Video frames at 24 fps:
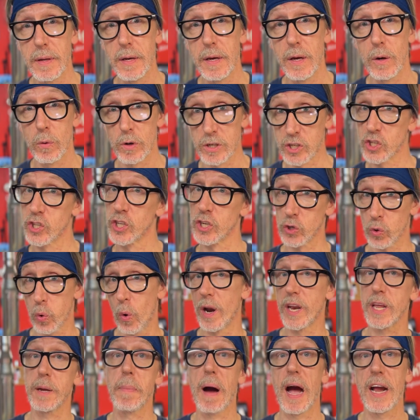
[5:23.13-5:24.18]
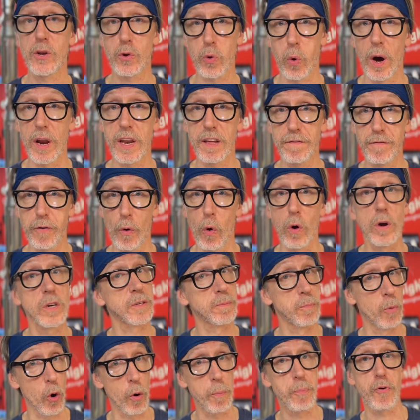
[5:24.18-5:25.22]
which the 20 by 24 is
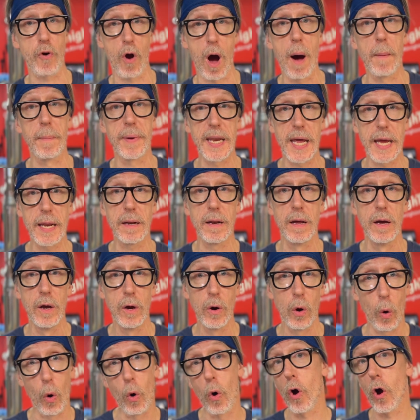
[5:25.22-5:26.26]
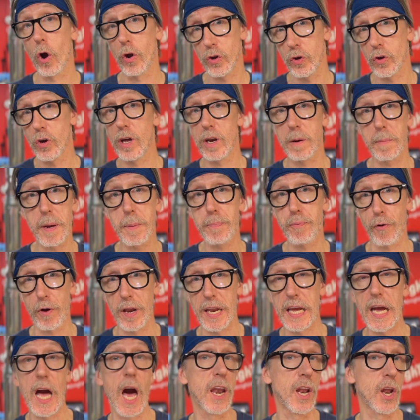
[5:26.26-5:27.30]
more prominent, or are you going to be
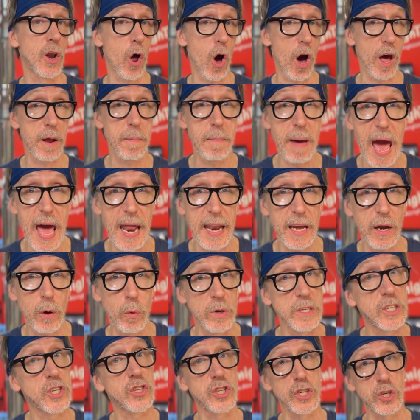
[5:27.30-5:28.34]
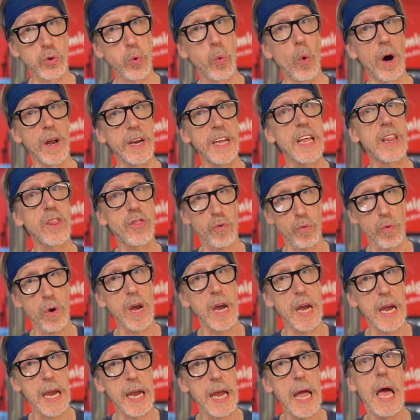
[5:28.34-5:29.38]
printing on an automatic, which the
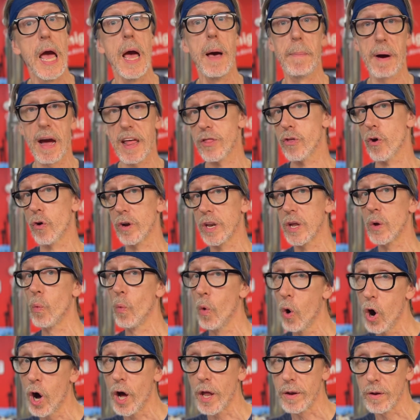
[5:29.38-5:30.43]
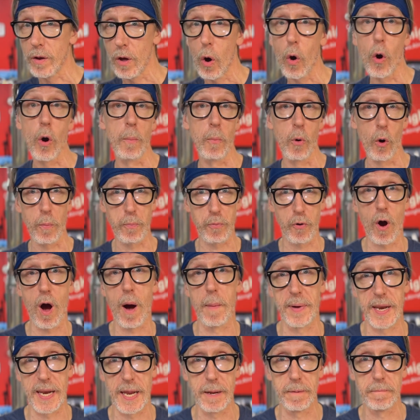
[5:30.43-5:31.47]
23 by 31 are more
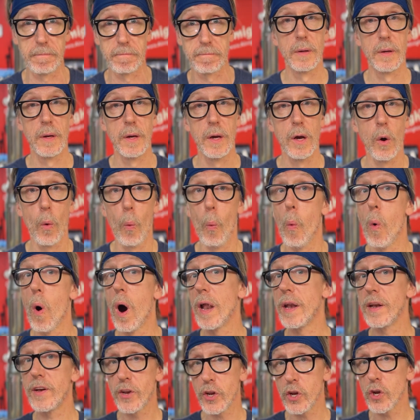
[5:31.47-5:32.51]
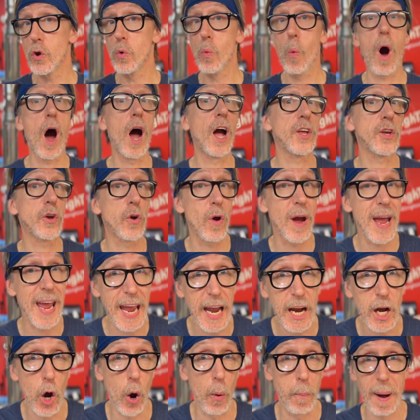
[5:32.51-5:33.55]
prominent? What do you want your
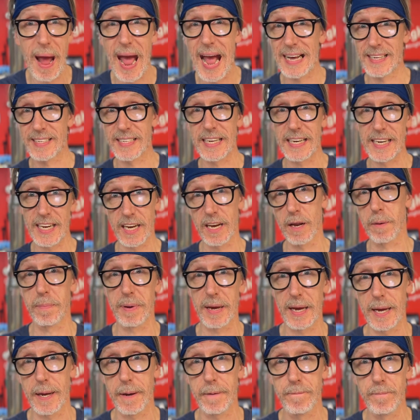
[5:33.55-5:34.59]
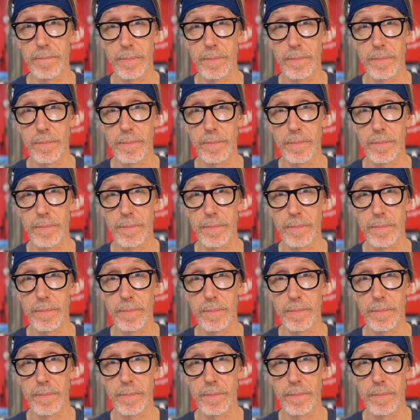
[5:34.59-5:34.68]
ink opacity to be?